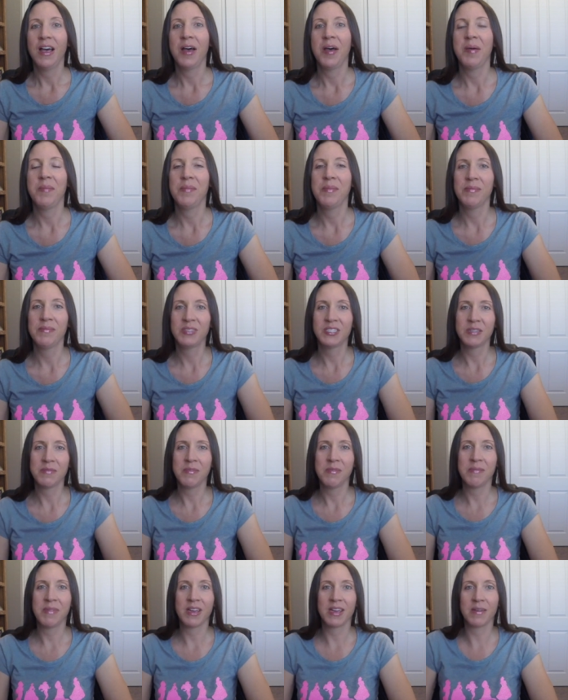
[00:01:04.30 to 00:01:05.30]
um,
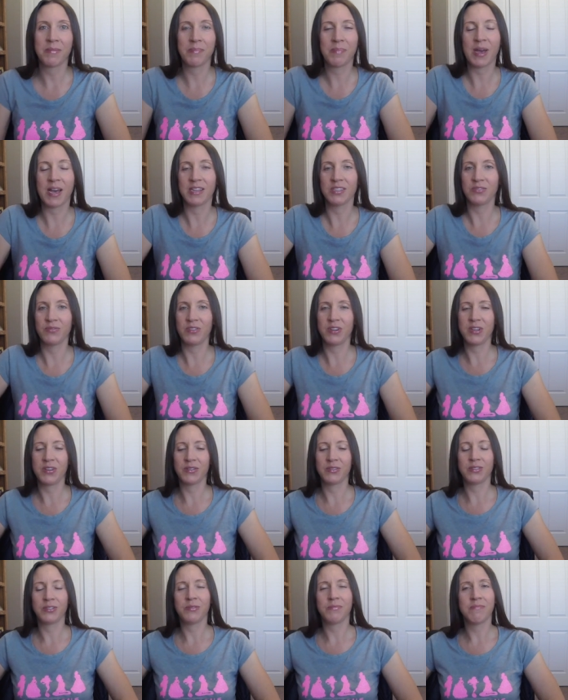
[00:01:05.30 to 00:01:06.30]
some of my past
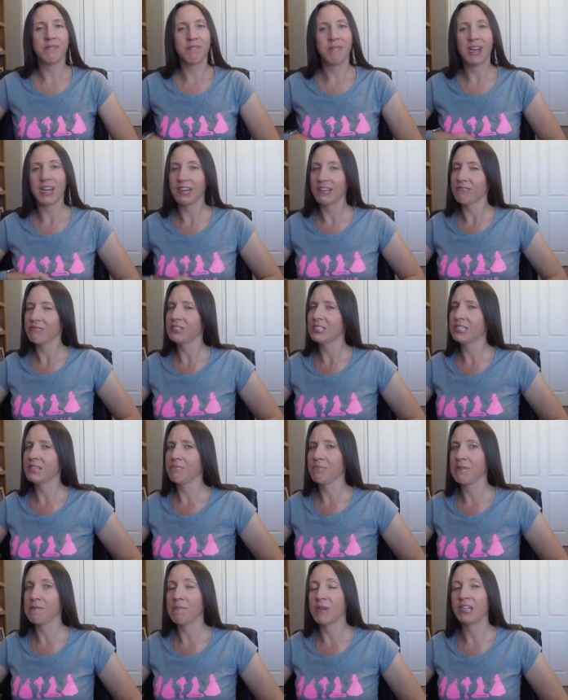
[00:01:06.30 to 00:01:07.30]
videos, you might have
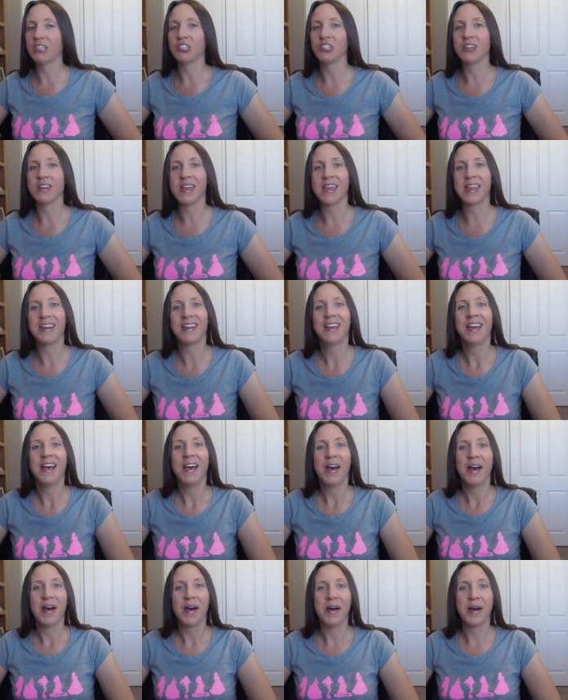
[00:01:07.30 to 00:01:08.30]
seen me mention it.
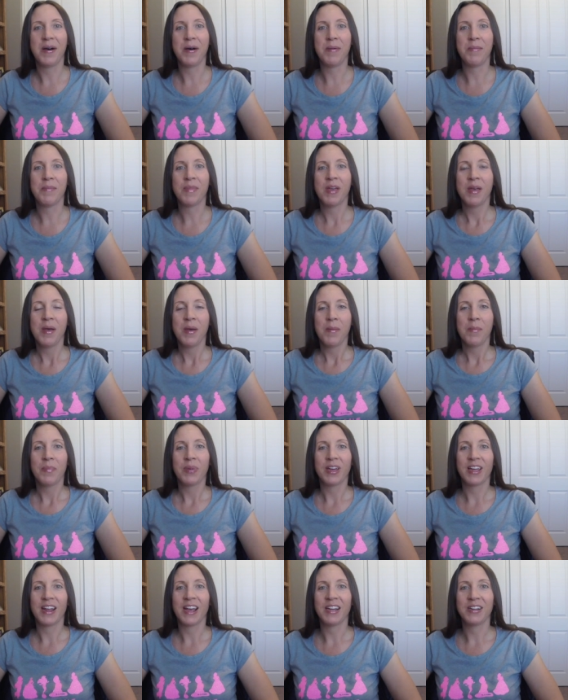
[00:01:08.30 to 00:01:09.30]
Um,
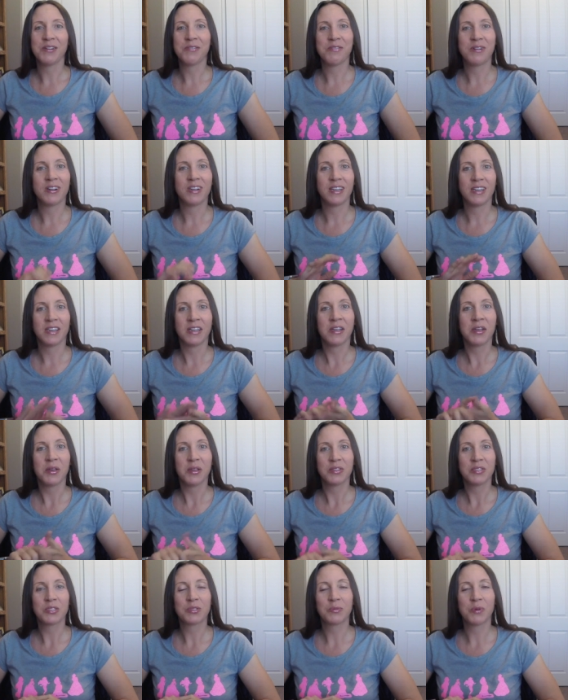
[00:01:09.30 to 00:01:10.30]
but I don't want to
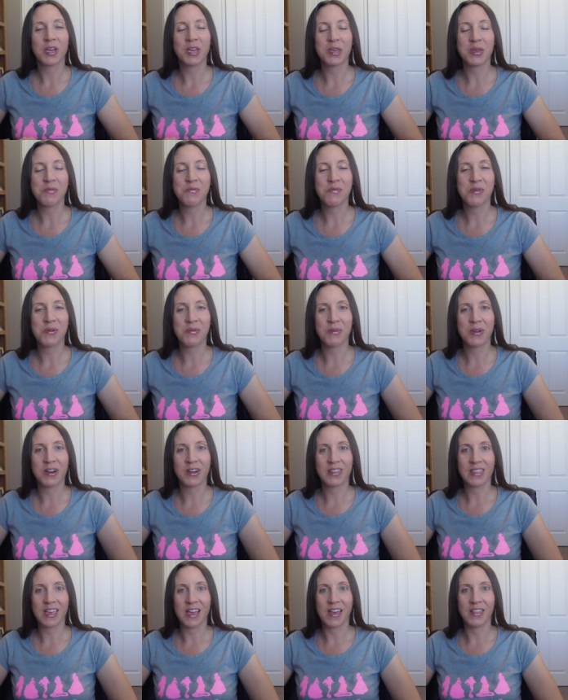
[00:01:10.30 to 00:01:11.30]
sway you one way
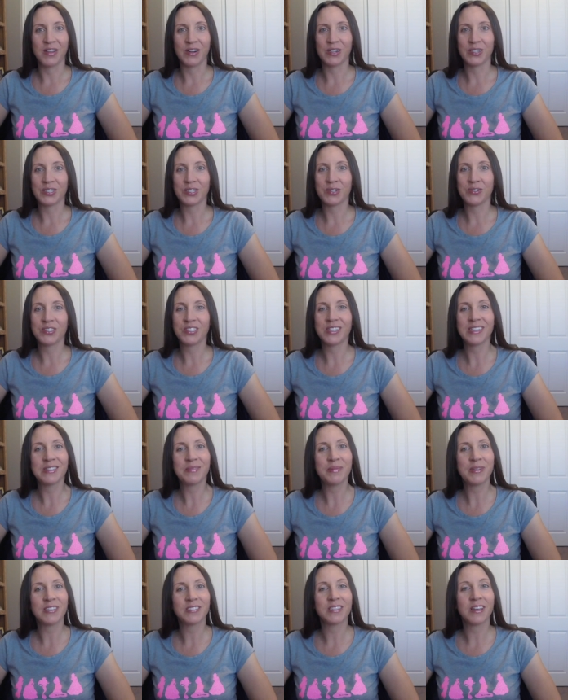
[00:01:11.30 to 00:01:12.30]
or the other. So
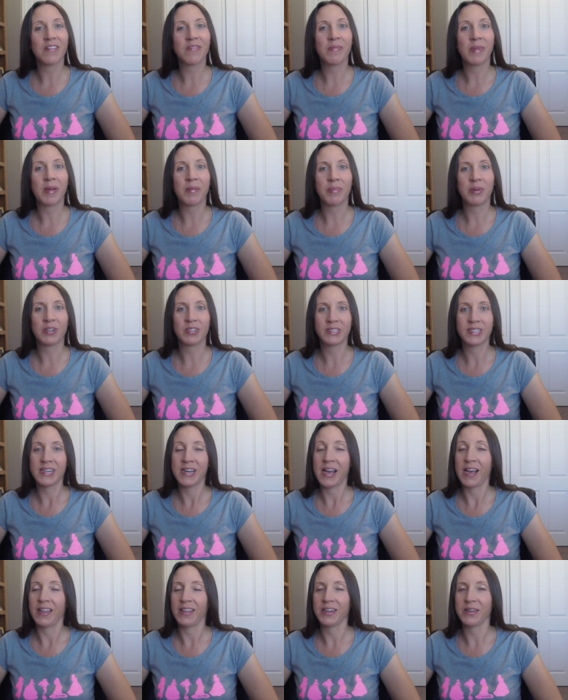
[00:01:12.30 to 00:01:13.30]
just based off my
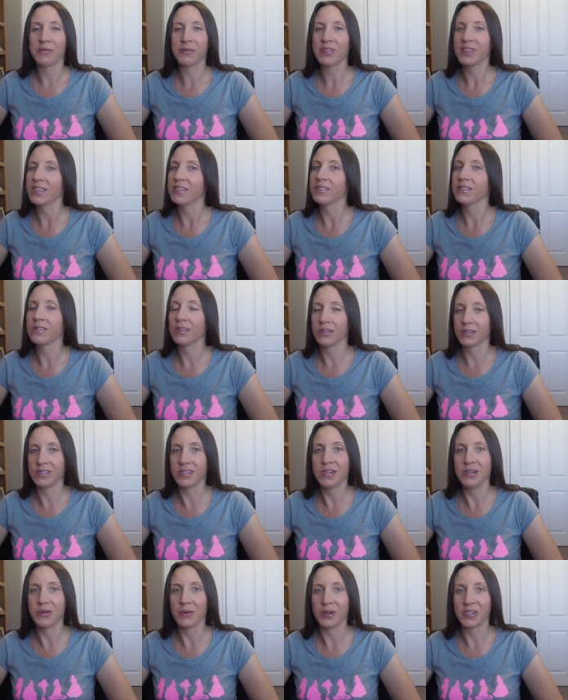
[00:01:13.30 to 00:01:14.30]
personality with these
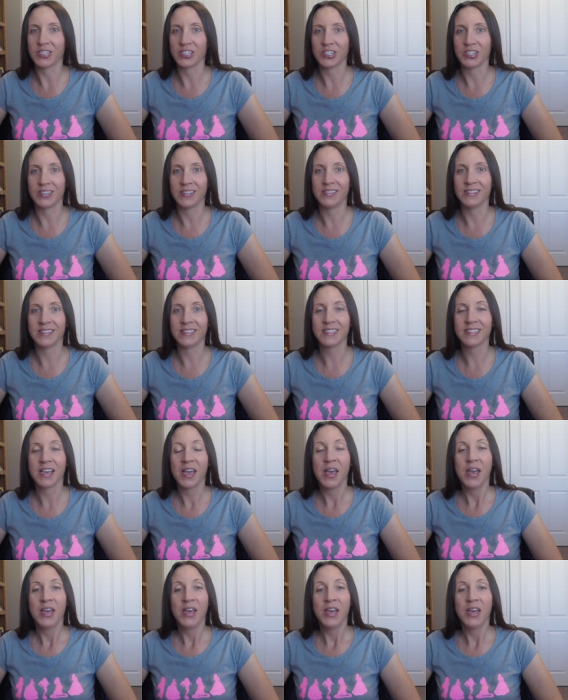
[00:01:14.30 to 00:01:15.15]
13 questions.